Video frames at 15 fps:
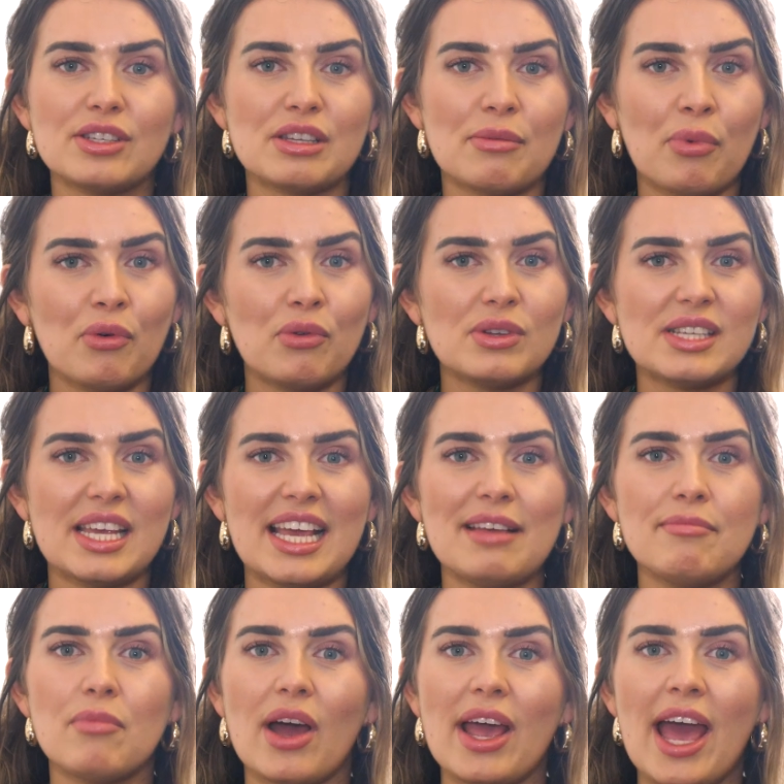support
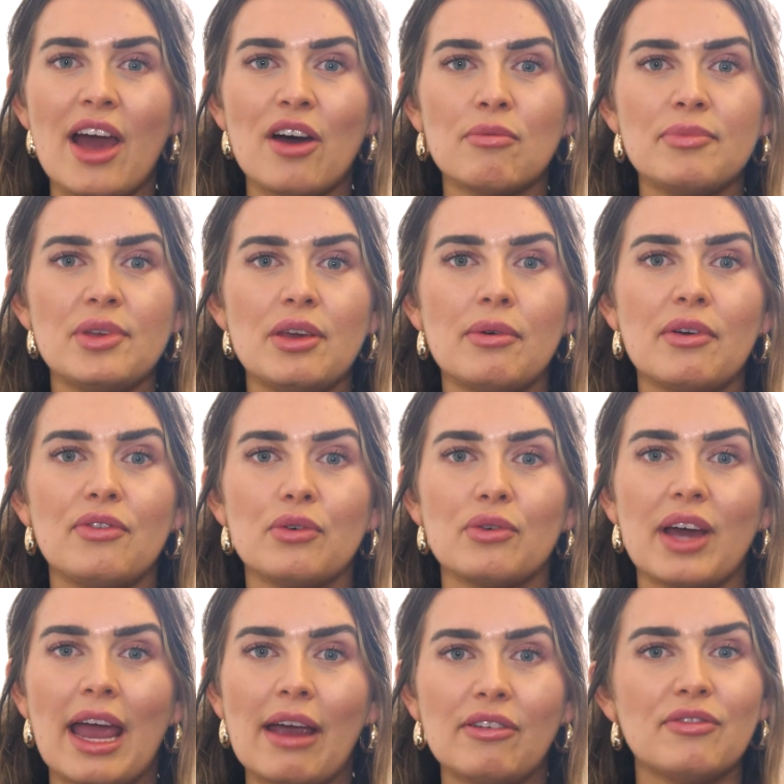team might help you if you're
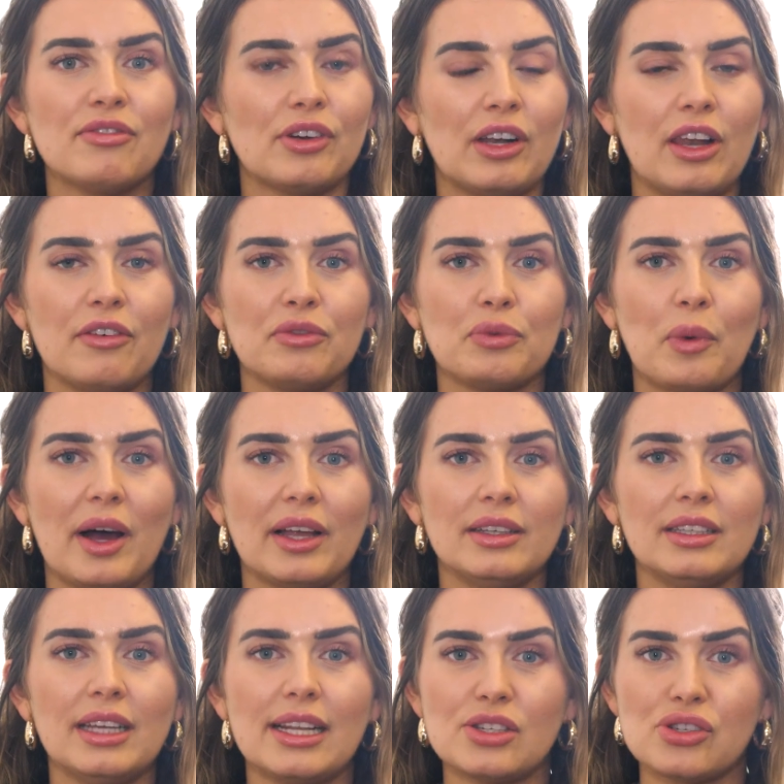caring for a loved
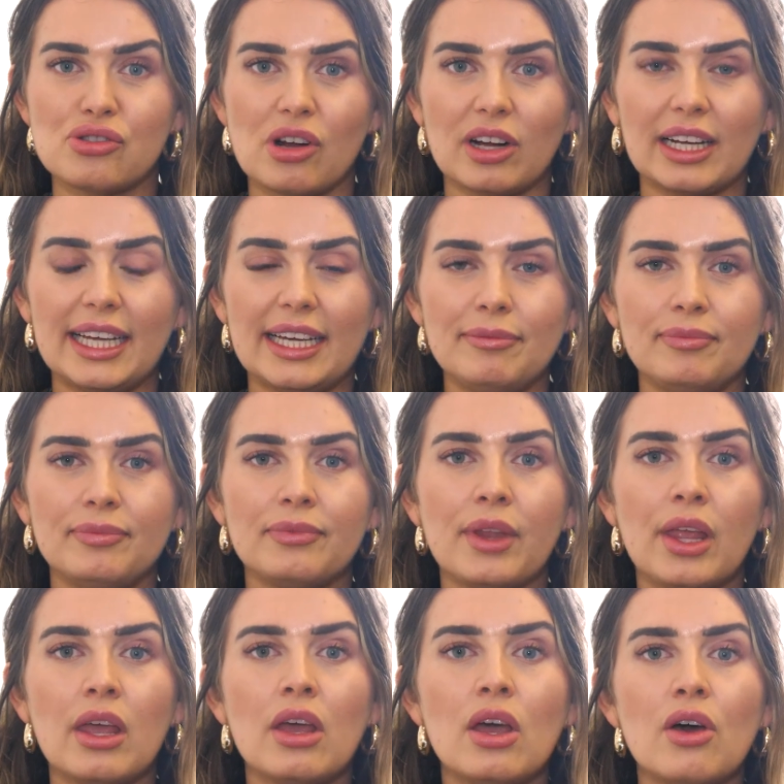one and struggling.
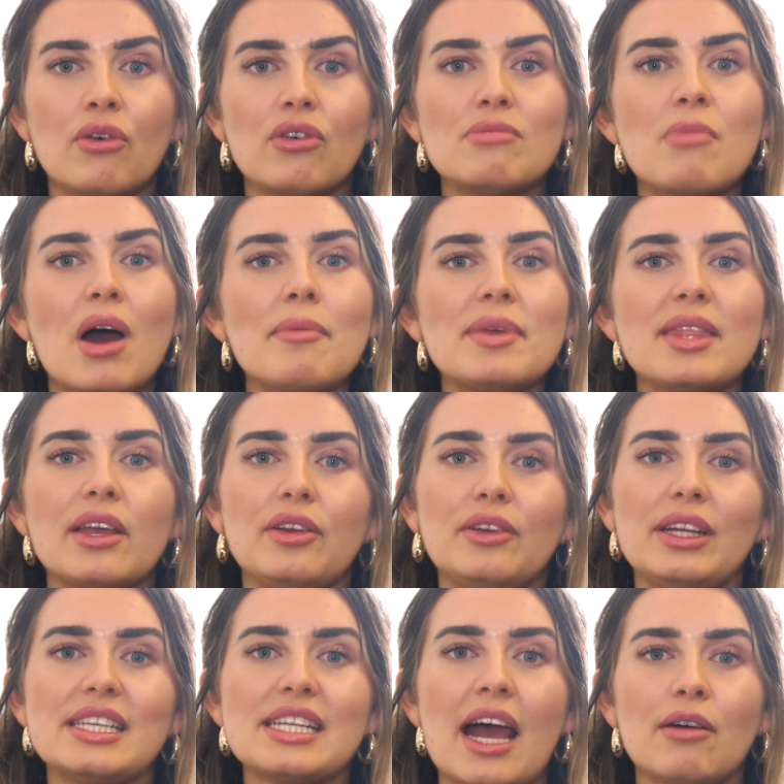Or it might be that you
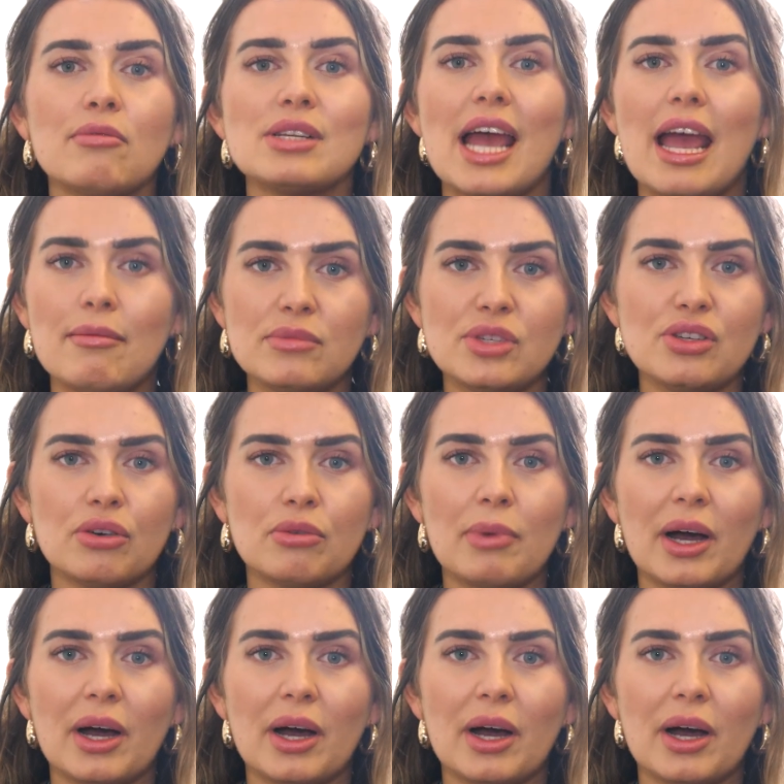need help to empty your